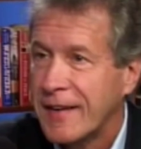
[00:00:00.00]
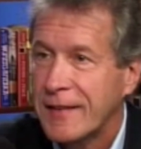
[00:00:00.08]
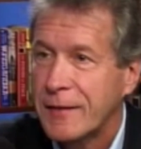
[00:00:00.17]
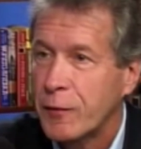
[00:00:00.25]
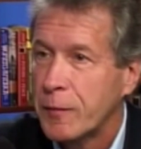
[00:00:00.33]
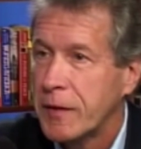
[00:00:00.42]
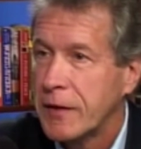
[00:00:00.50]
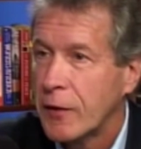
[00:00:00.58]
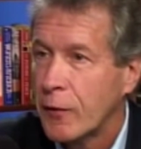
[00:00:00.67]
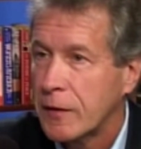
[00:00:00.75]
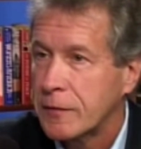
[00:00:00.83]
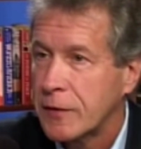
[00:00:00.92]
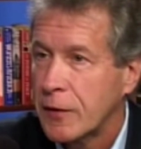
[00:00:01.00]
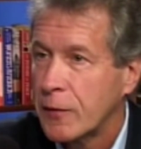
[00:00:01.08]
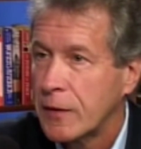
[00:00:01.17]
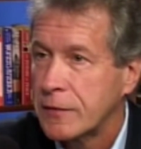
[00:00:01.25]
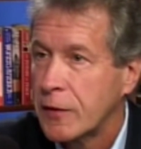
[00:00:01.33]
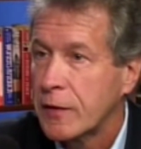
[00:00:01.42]
there would be
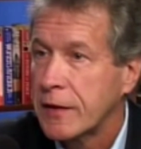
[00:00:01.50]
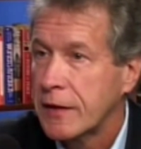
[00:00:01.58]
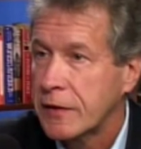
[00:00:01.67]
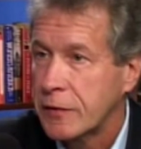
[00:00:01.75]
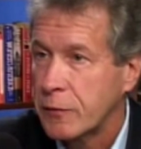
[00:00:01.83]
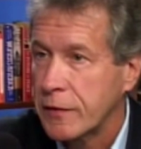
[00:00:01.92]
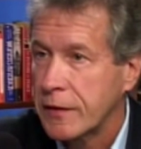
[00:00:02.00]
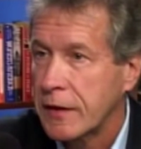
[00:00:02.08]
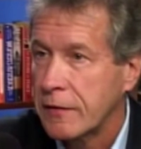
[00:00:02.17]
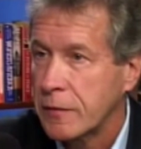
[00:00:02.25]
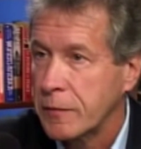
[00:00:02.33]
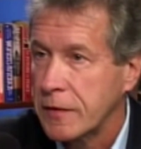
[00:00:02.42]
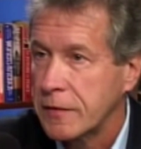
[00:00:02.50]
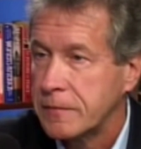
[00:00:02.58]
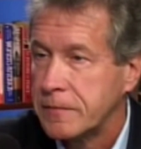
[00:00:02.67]
no connection with the government.